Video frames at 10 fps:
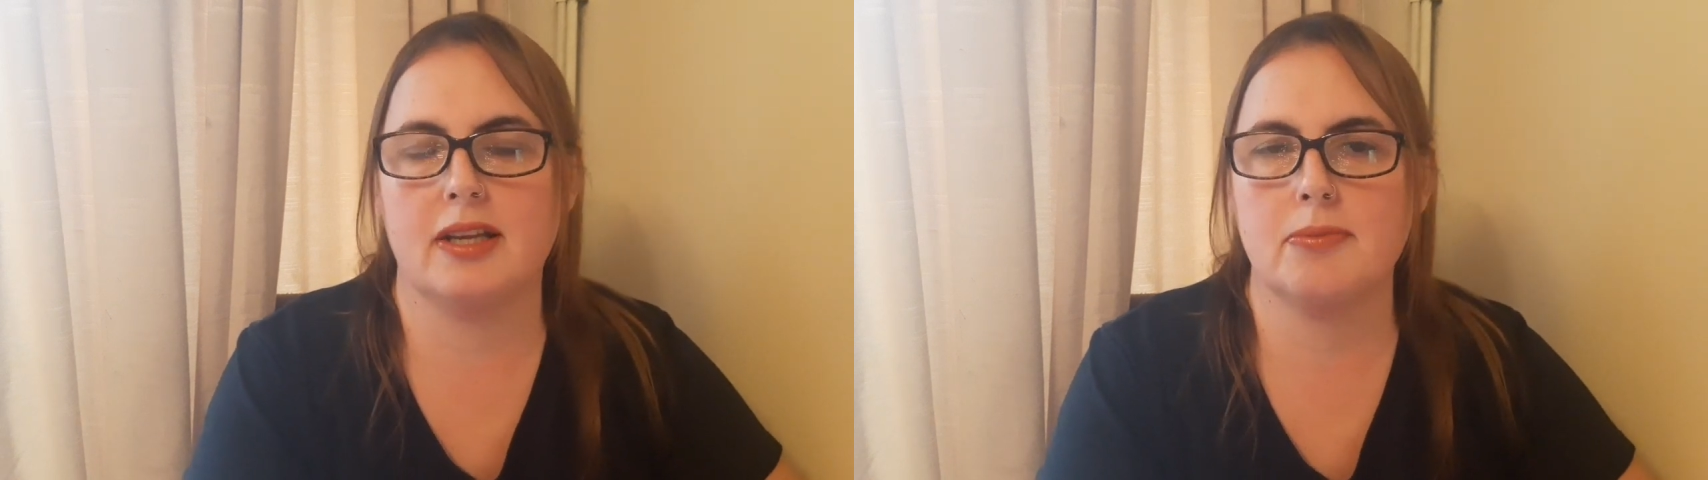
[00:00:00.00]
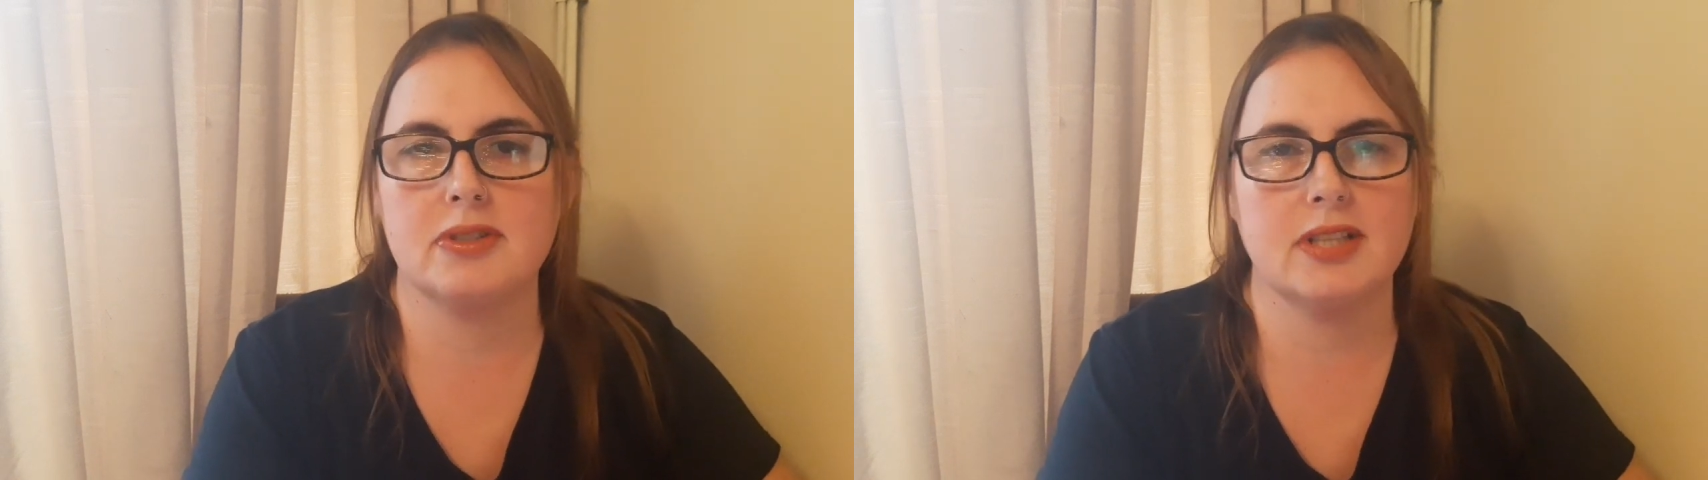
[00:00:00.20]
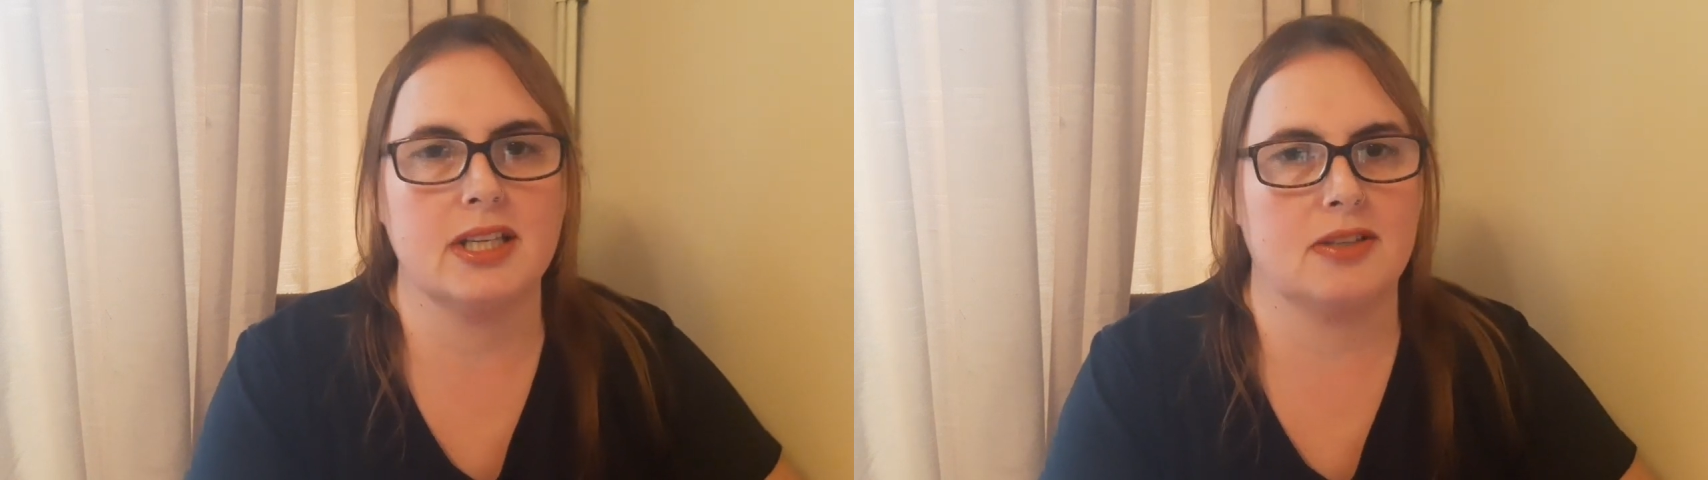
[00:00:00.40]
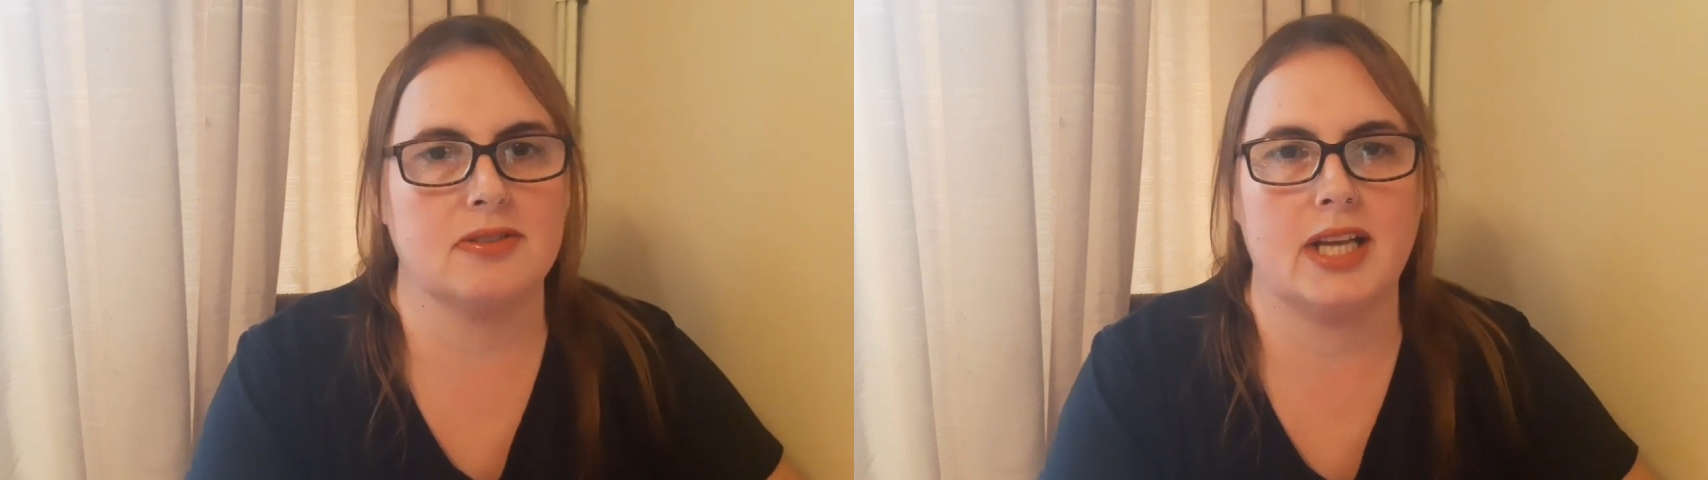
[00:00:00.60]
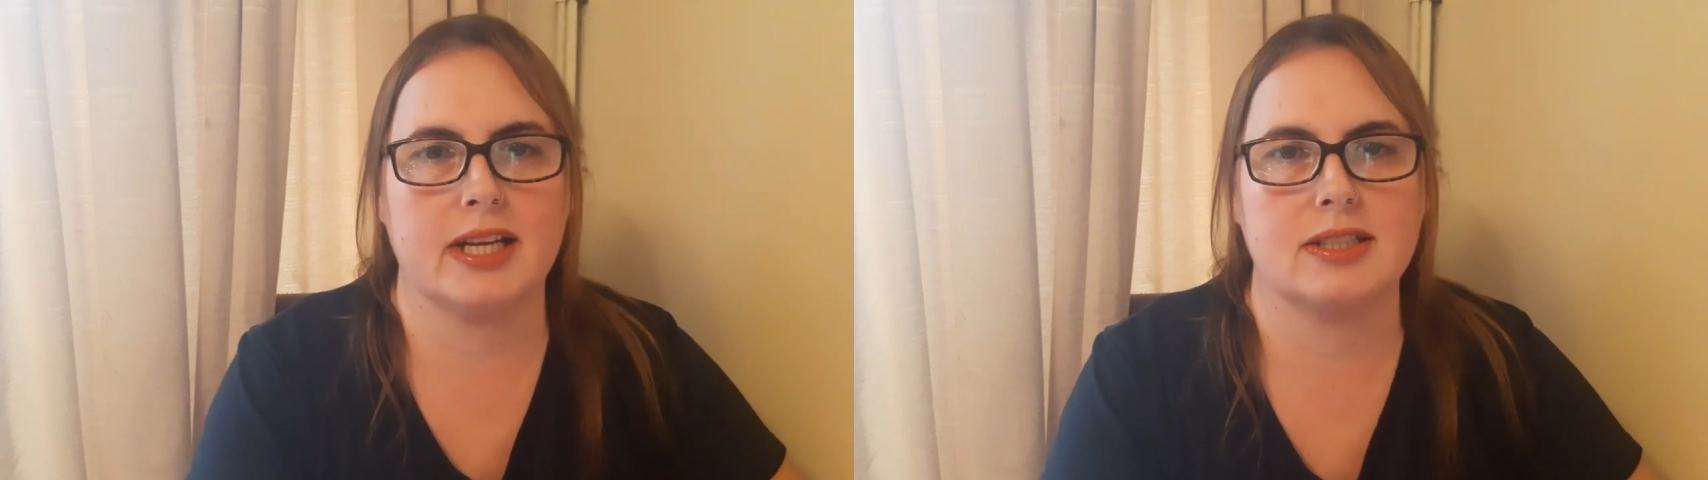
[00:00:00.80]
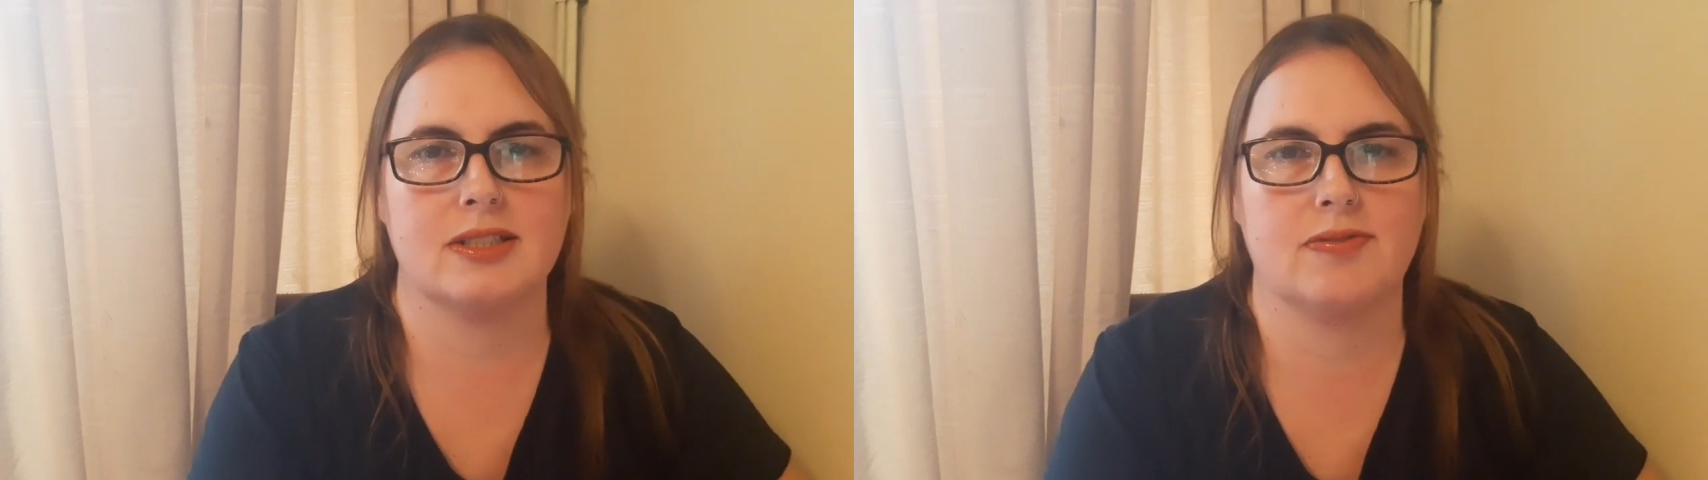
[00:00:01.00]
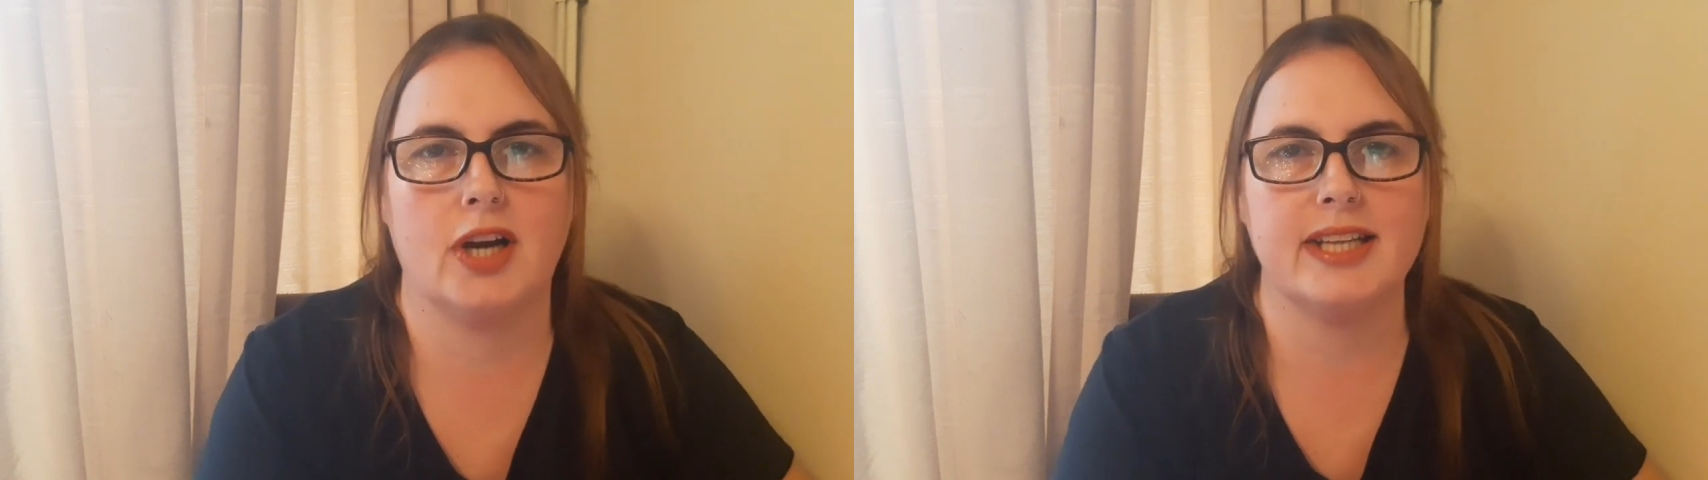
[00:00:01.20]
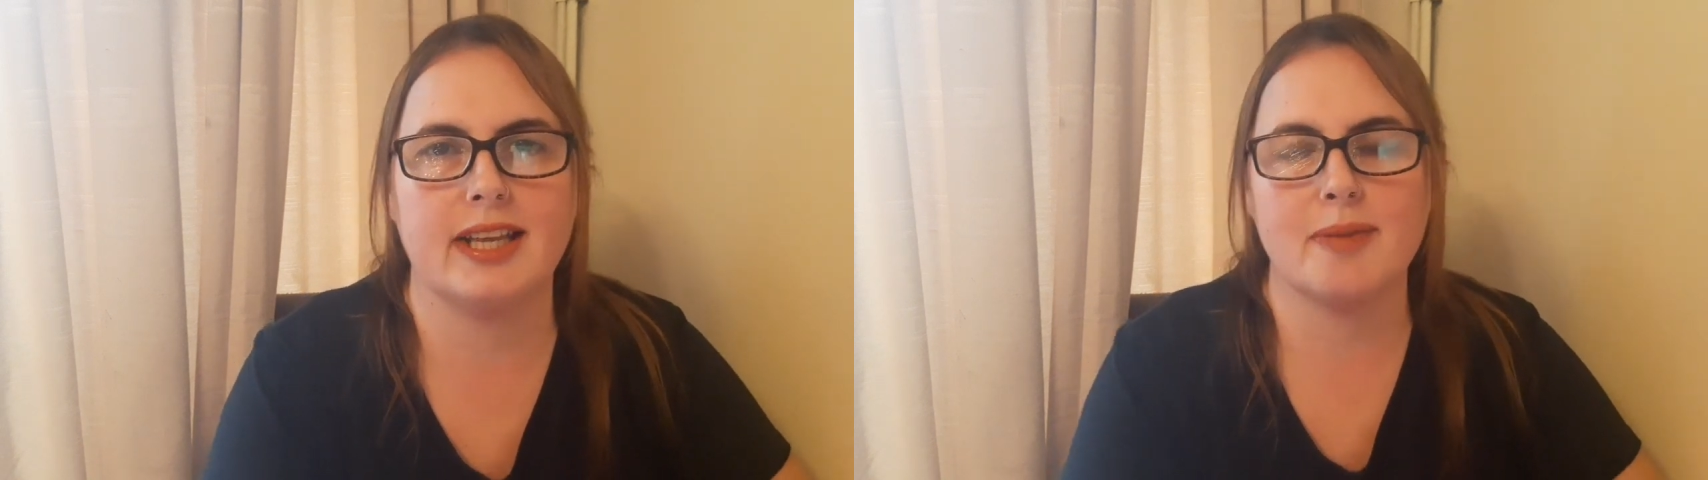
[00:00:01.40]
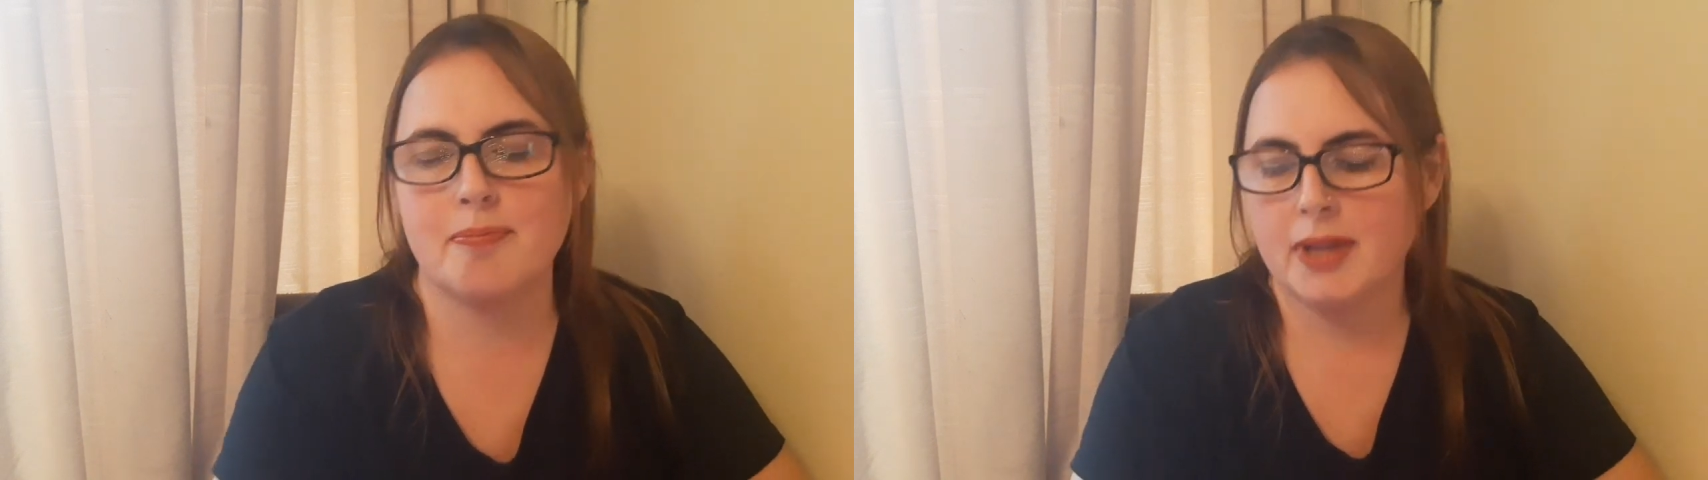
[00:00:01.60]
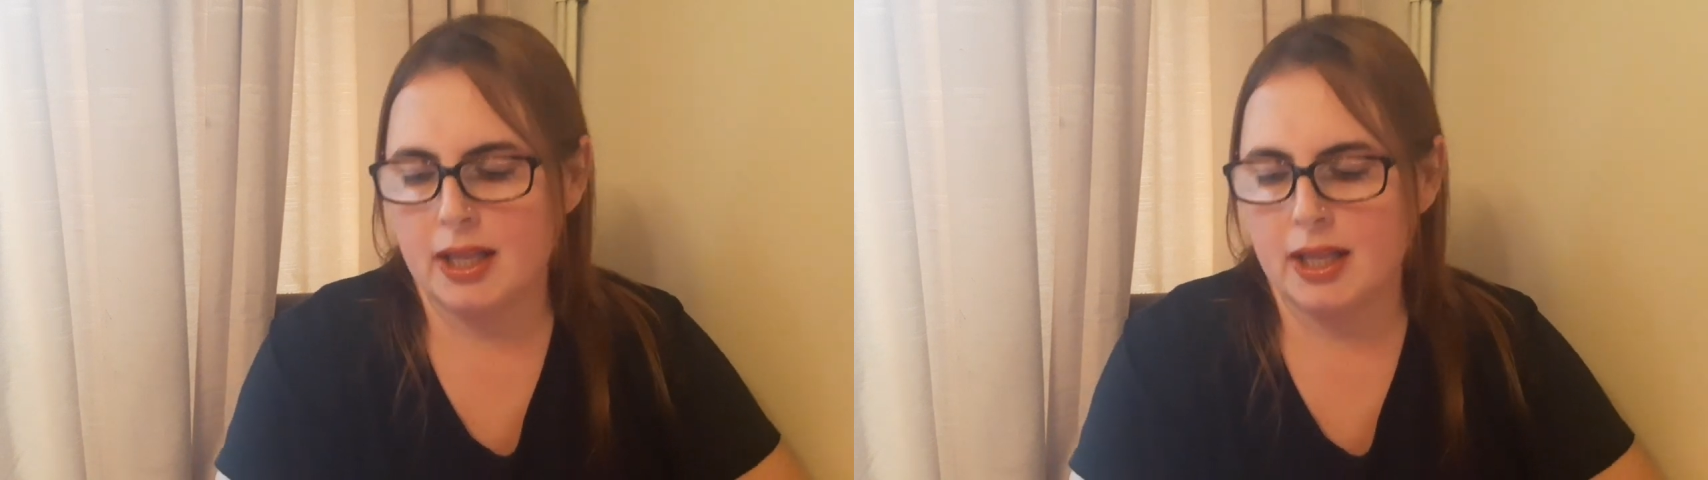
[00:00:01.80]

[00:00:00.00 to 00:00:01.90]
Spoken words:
It will take you seconds to find it.